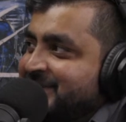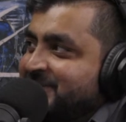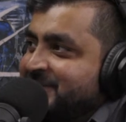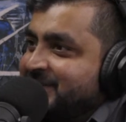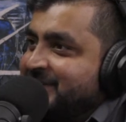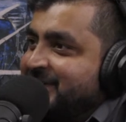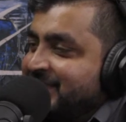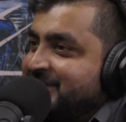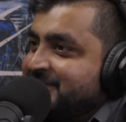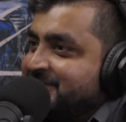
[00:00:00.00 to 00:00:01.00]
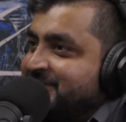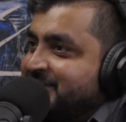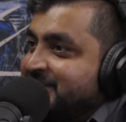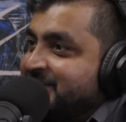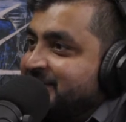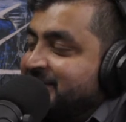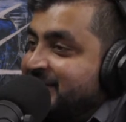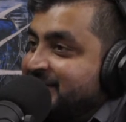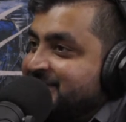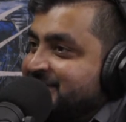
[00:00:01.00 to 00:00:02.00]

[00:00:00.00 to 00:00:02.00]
For a gallon of gas.